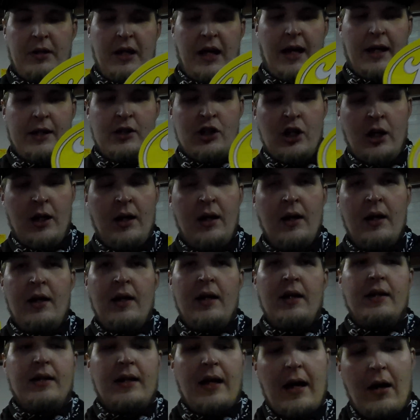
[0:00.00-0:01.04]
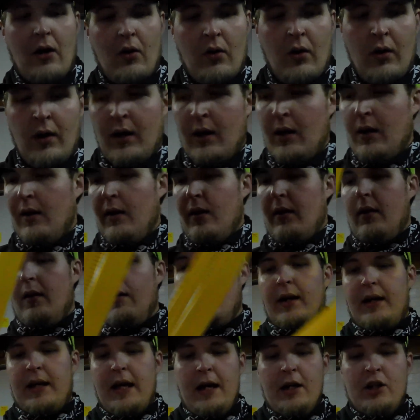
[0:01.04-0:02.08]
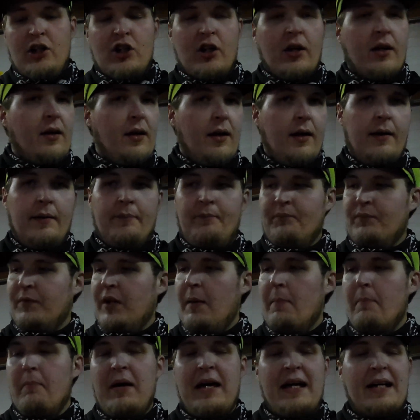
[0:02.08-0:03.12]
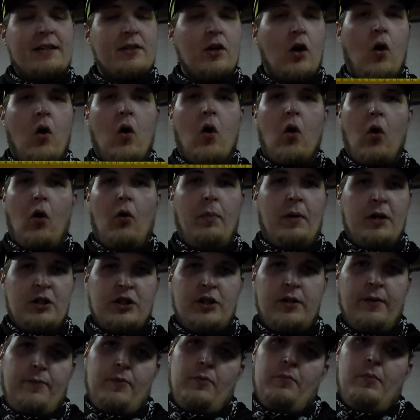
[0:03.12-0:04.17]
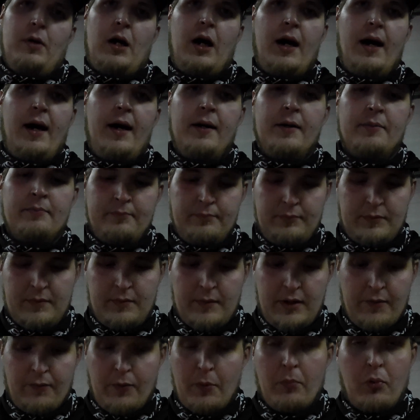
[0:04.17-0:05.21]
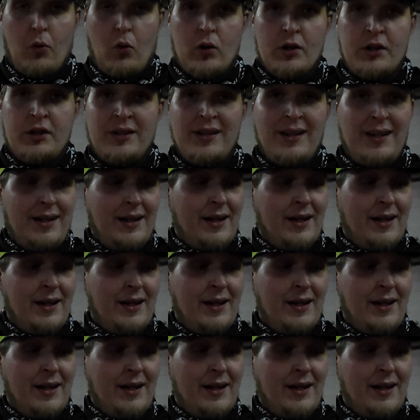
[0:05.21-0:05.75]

Ketch. Now, Ketch makes a whole bunch of different boards.